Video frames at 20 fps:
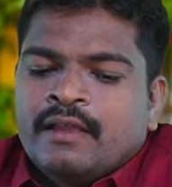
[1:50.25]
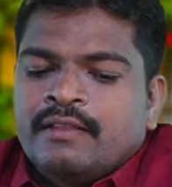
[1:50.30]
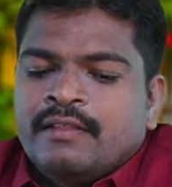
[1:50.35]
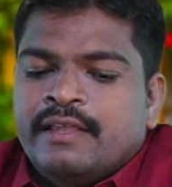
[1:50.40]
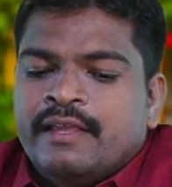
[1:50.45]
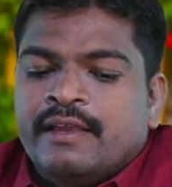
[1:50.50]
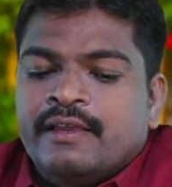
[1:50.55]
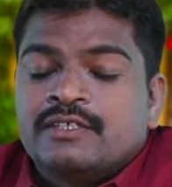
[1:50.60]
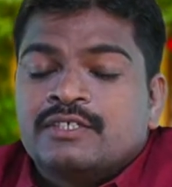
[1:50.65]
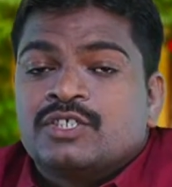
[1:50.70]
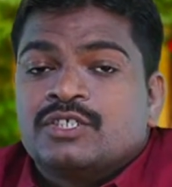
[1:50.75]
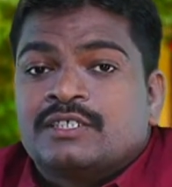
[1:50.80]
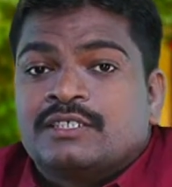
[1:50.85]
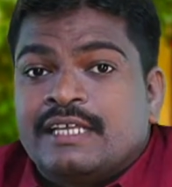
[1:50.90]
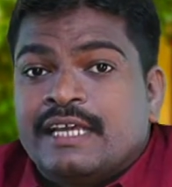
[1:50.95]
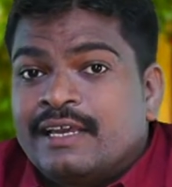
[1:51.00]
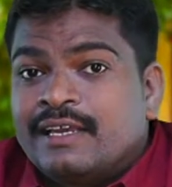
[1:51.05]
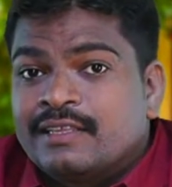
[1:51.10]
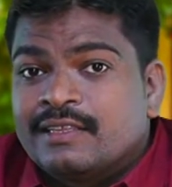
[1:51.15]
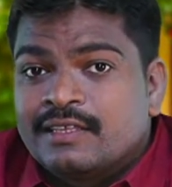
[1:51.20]
They
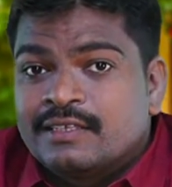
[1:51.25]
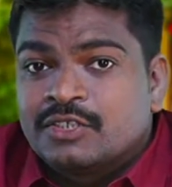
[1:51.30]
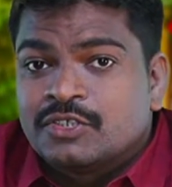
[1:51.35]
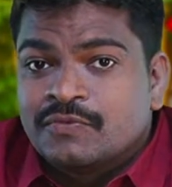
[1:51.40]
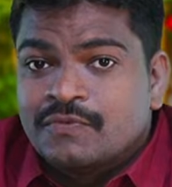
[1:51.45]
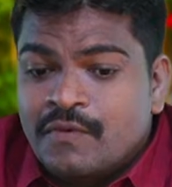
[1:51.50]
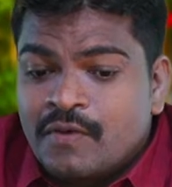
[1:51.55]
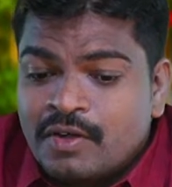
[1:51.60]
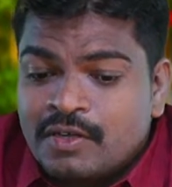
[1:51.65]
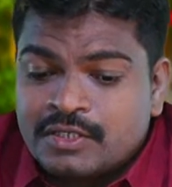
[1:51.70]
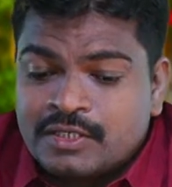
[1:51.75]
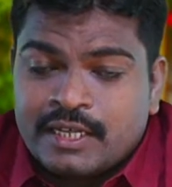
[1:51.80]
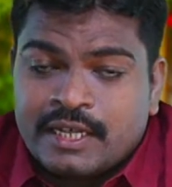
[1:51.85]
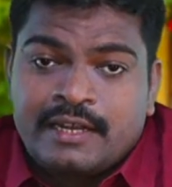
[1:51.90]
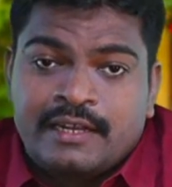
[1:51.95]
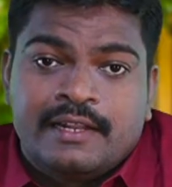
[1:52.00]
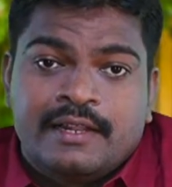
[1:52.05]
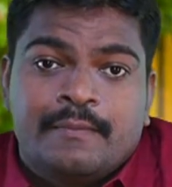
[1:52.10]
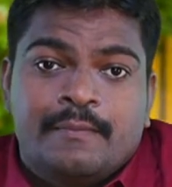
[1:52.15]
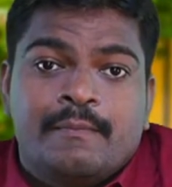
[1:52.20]
take this verse
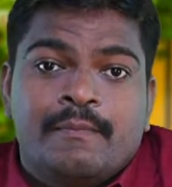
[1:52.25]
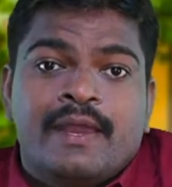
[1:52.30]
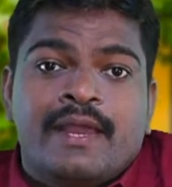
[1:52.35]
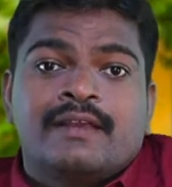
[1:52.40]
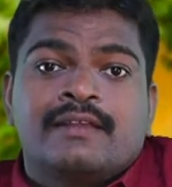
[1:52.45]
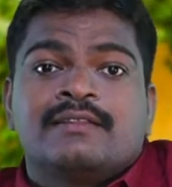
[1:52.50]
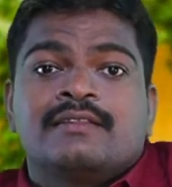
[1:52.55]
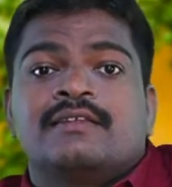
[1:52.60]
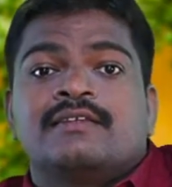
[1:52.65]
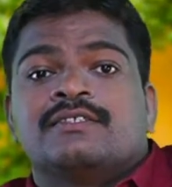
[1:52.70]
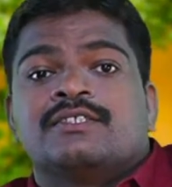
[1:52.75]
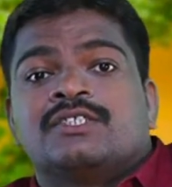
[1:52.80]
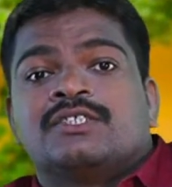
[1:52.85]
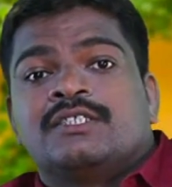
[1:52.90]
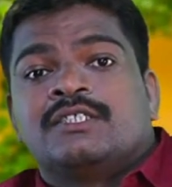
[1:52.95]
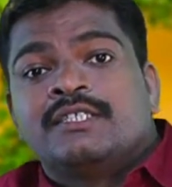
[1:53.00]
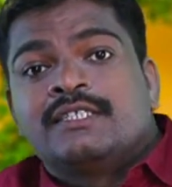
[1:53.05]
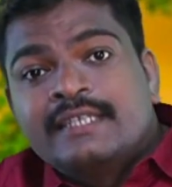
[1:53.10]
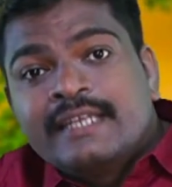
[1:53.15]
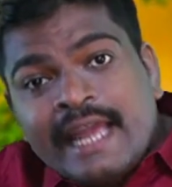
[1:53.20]
and they make the
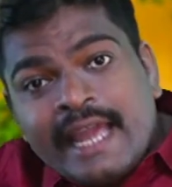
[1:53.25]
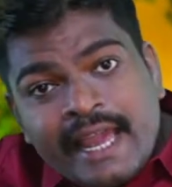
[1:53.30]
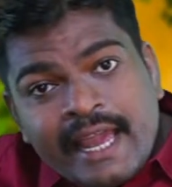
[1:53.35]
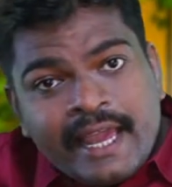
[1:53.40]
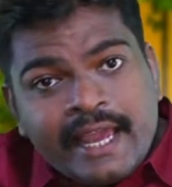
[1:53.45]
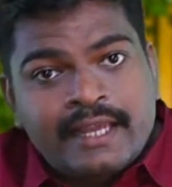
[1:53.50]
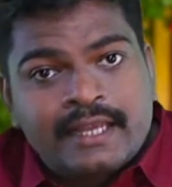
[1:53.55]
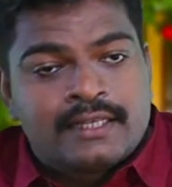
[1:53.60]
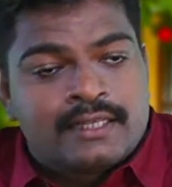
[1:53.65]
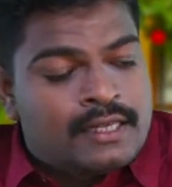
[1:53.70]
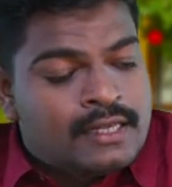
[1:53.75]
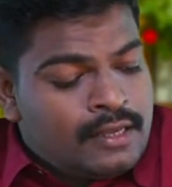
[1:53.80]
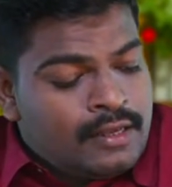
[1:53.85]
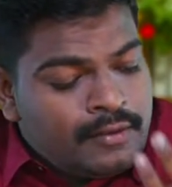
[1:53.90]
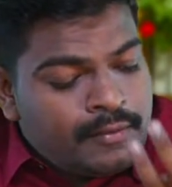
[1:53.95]
snake